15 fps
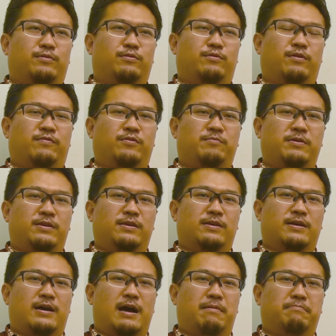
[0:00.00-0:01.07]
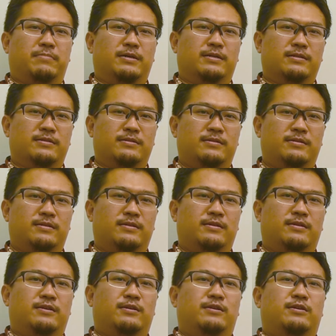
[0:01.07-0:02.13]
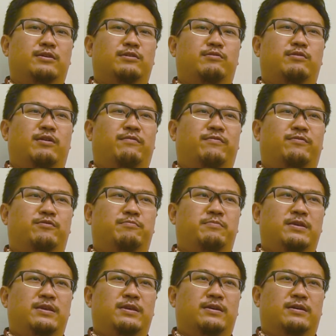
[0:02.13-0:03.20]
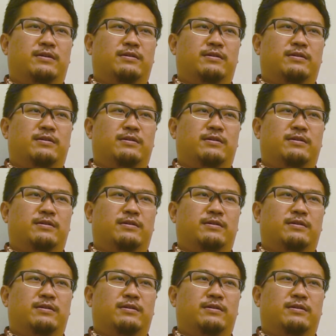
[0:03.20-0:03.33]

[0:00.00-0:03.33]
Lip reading: you have to be humble, you have to be